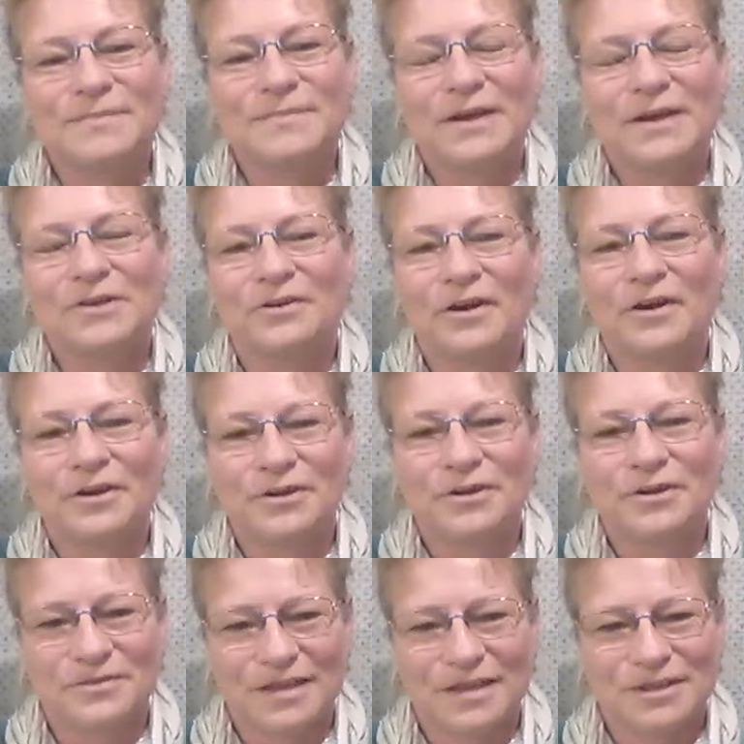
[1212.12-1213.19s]
about your
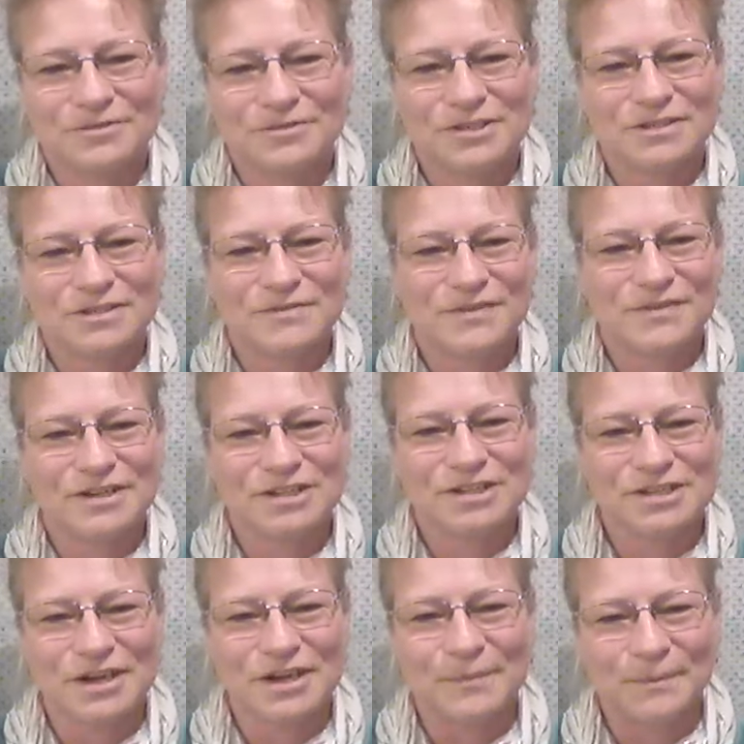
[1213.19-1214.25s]
article that you just
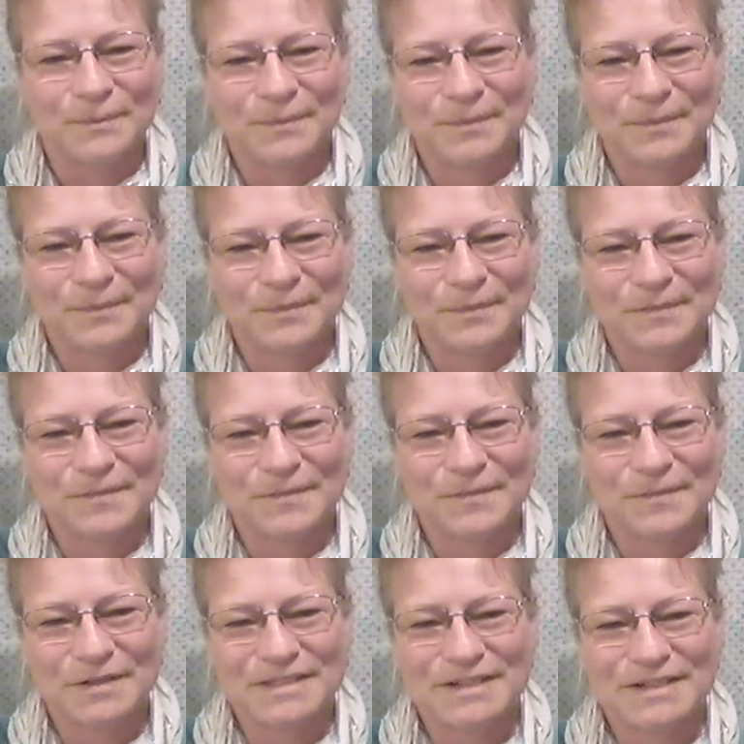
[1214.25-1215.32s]
finished up.
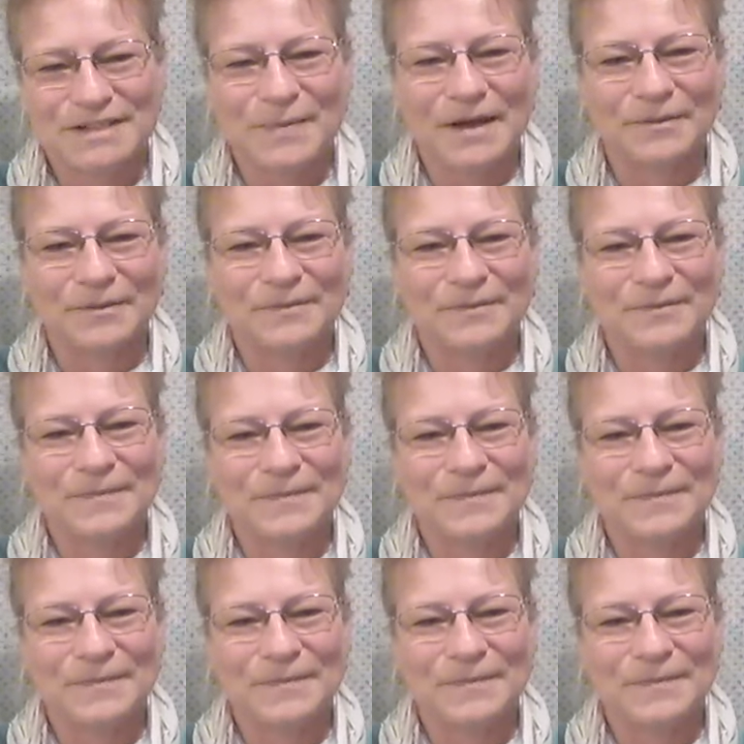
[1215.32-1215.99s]
What's it about?